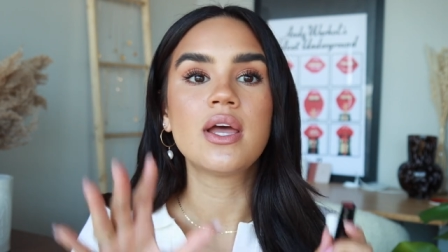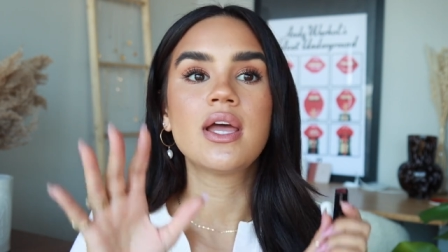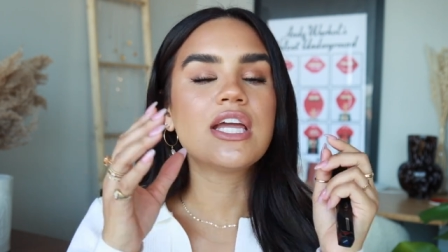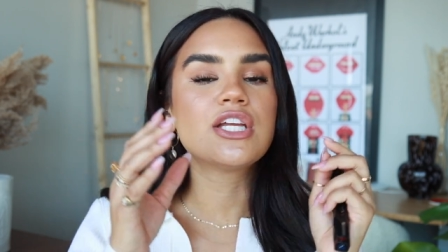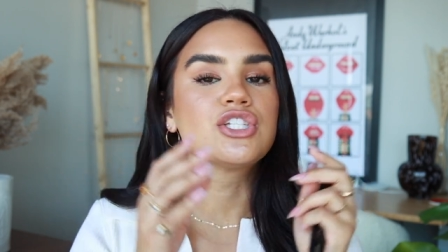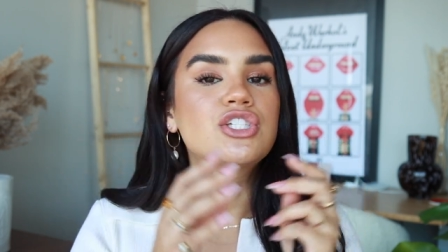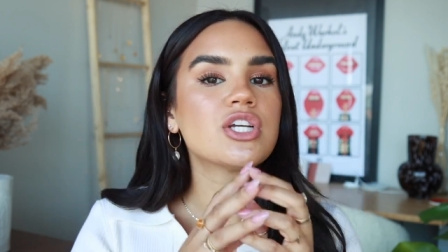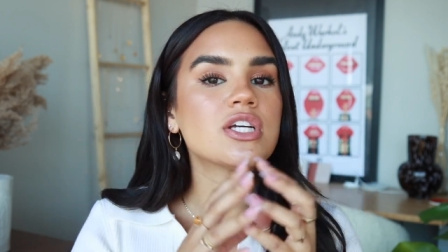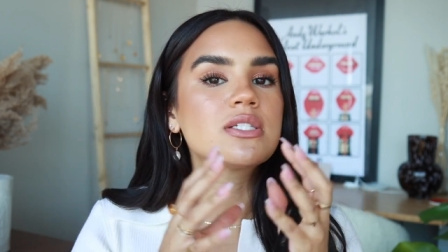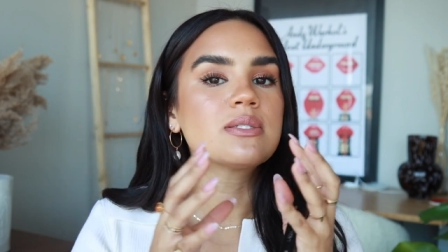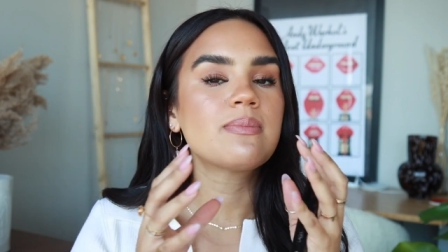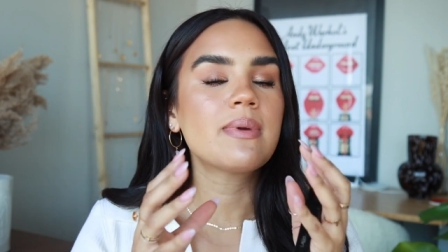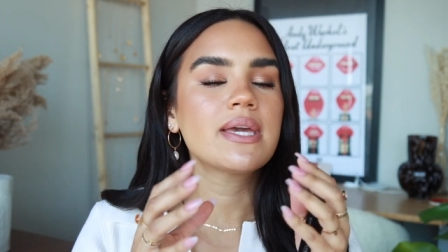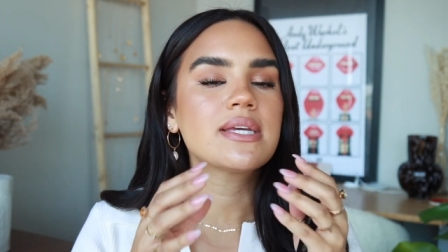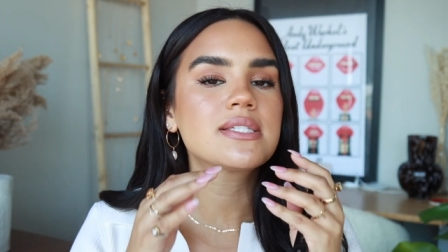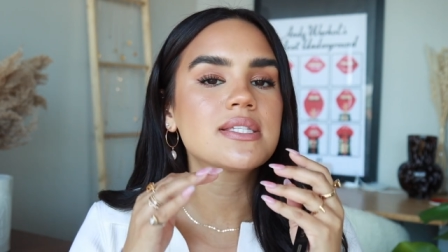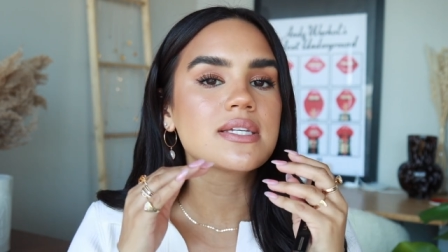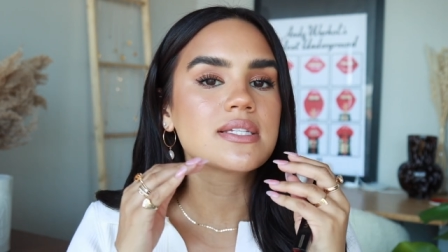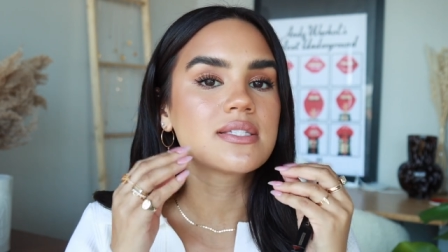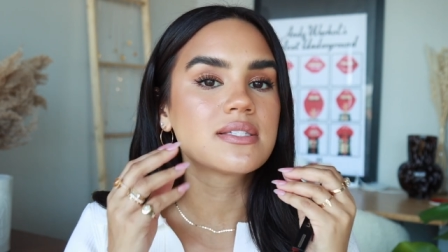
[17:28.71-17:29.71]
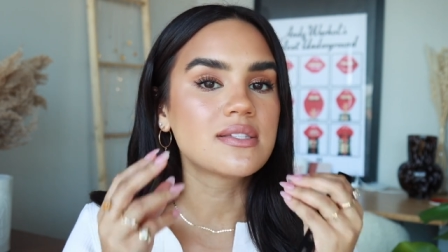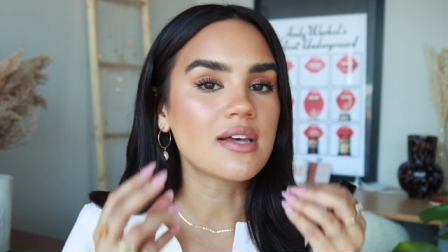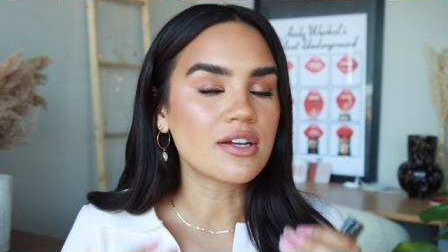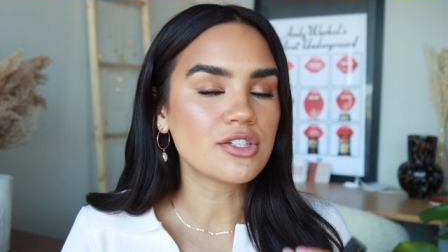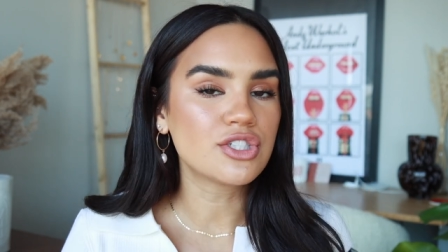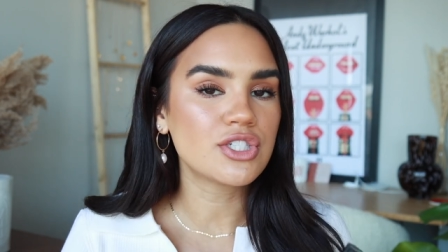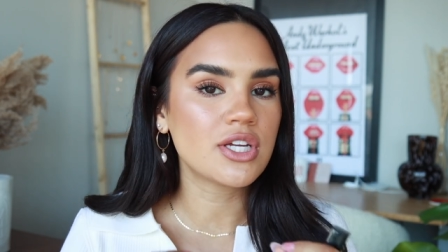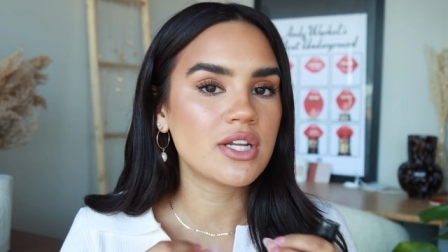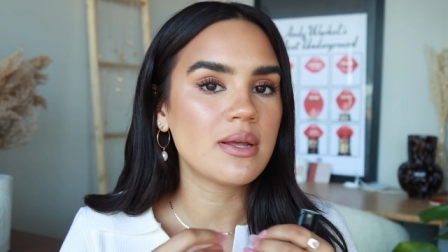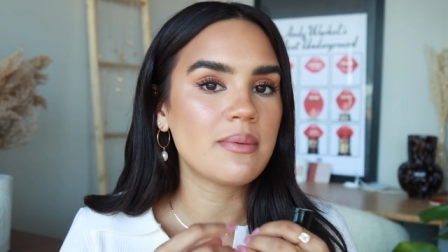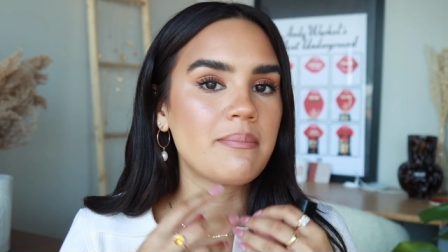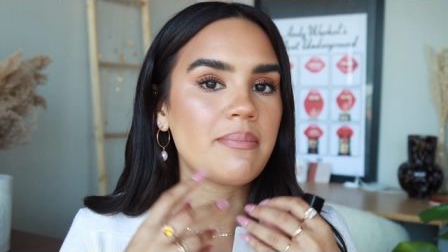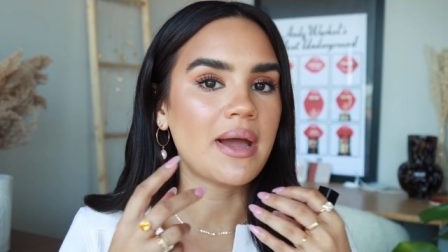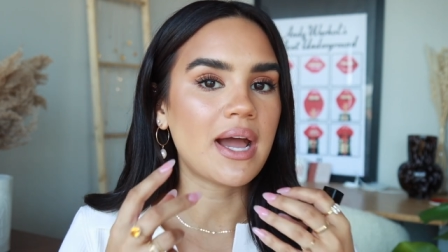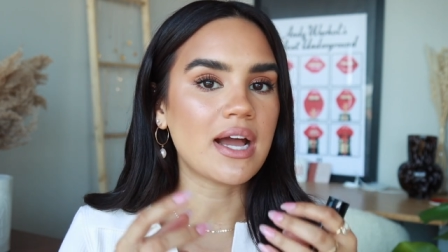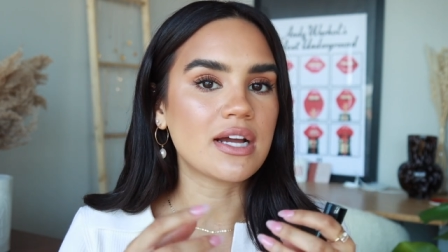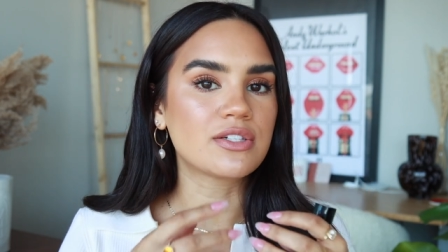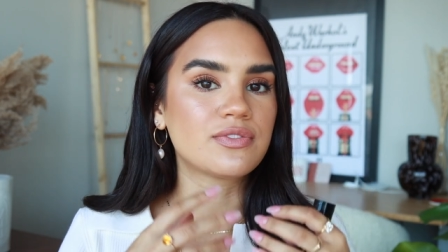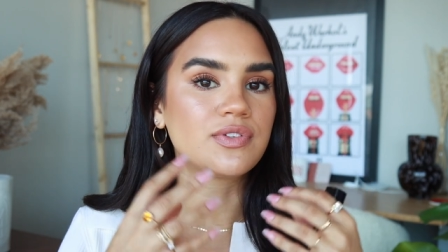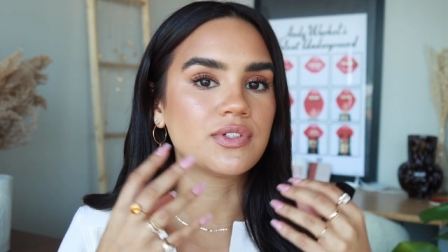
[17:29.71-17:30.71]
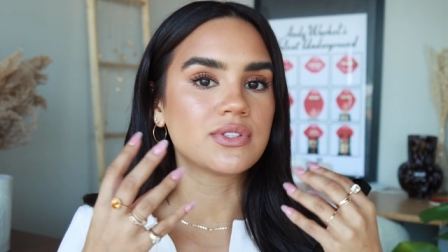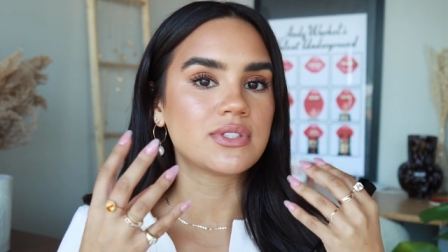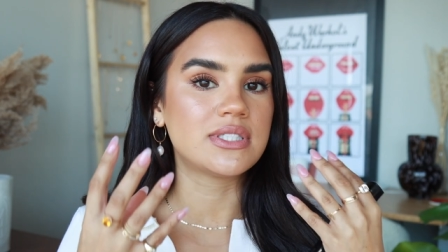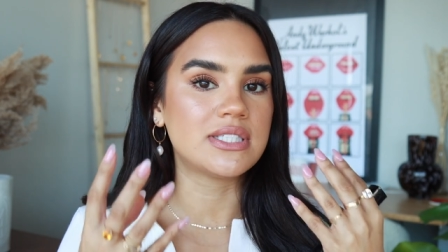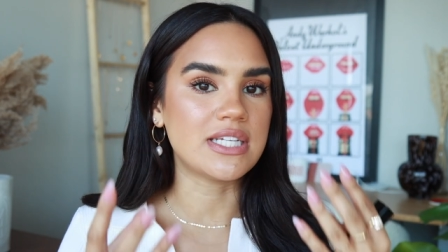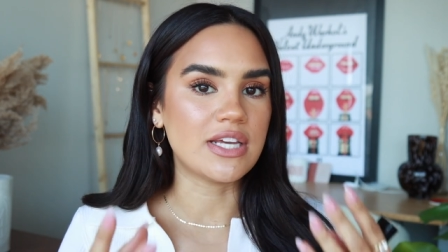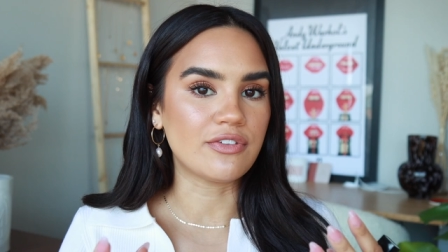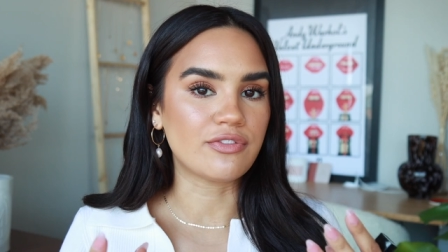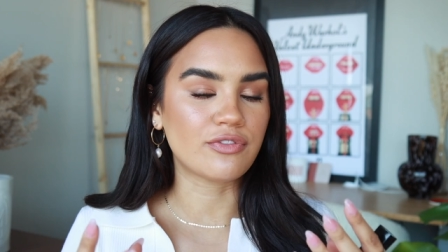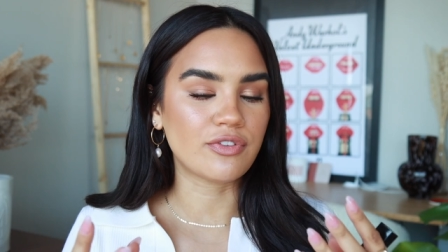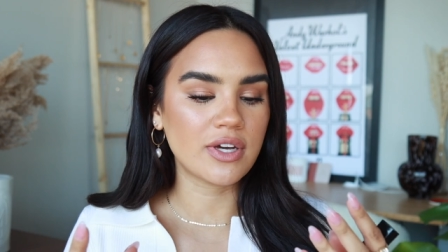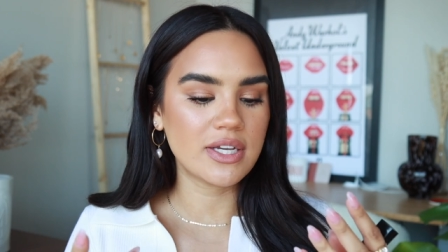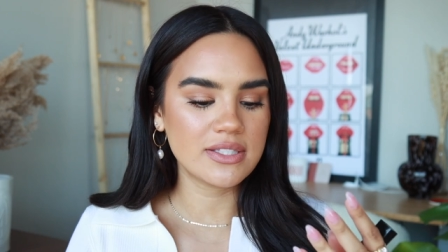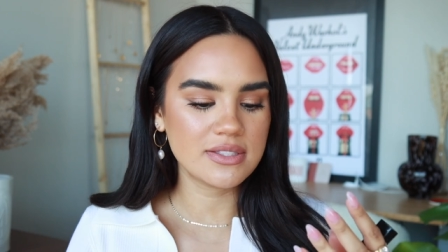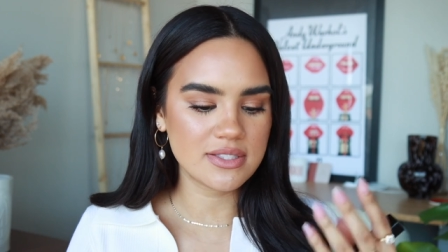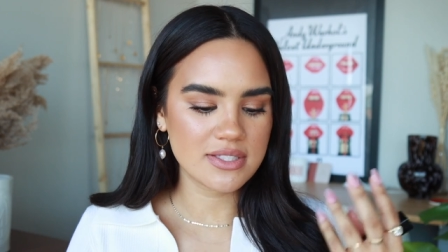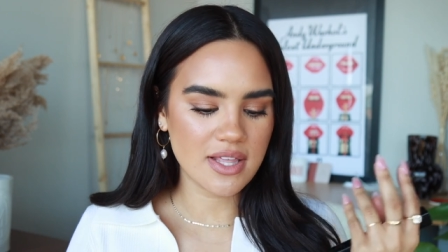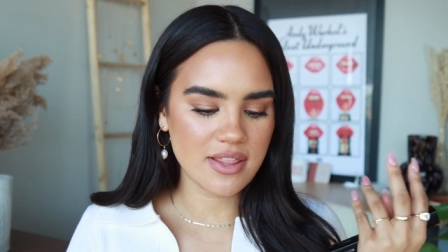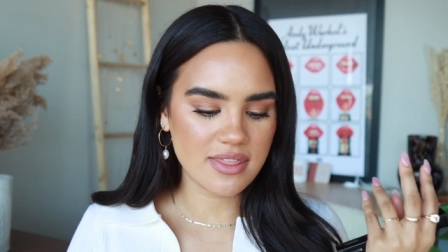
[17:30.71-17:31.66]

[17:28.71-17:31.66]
It just makes such an impactful difference